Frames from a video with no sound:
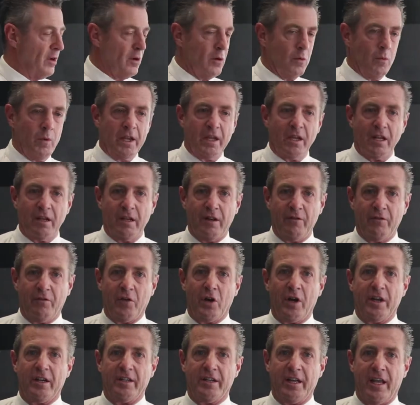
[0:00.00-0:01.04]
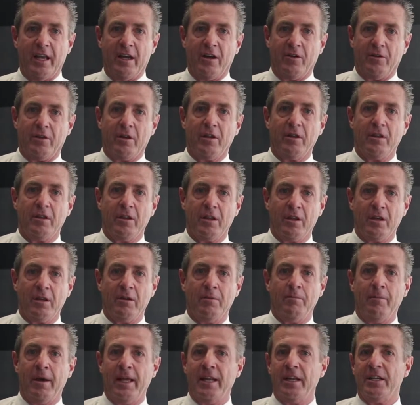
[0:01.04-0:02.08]
we can invite down the
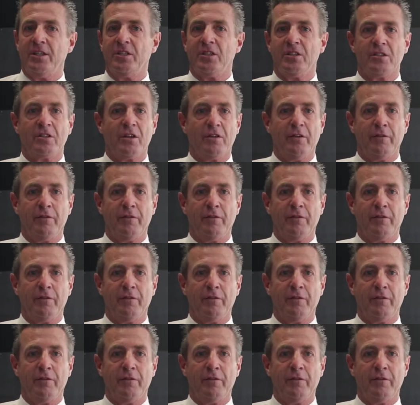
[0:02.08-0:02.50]
managers